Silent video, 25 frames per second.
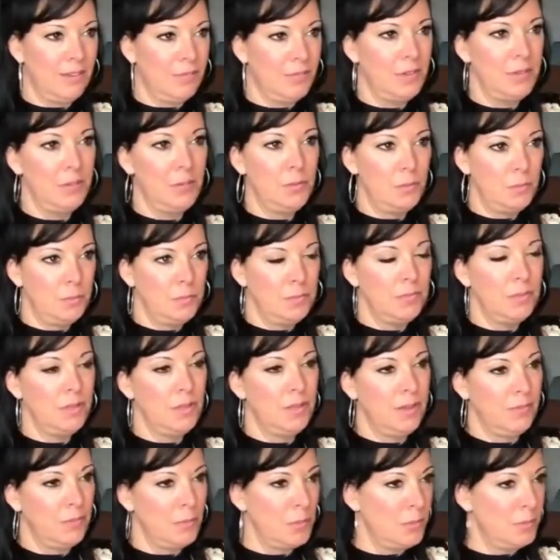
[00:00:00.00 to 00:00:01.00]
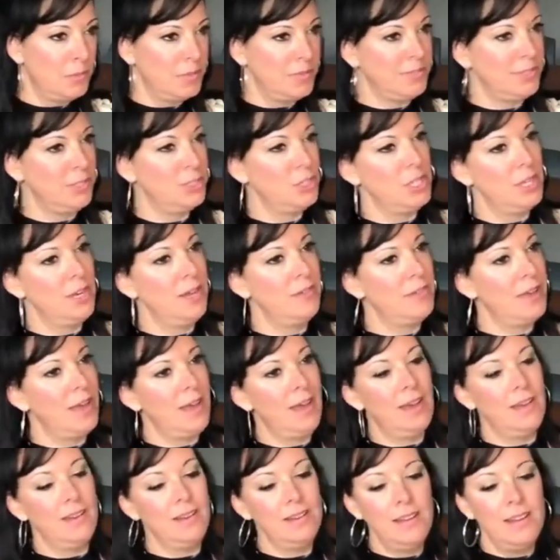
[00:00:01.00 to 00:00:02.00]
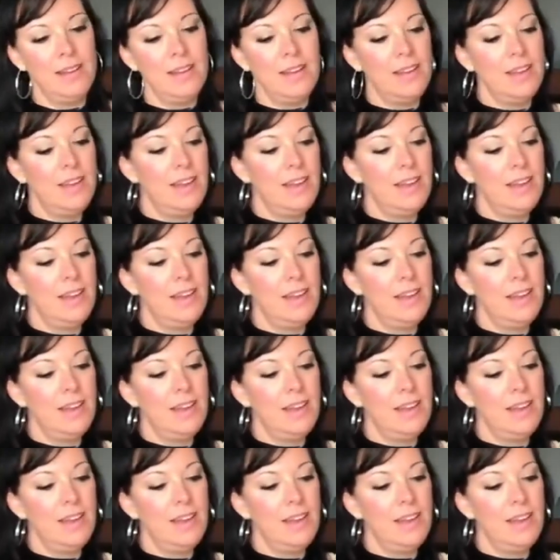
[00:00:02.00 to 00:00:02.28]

every government position I've had.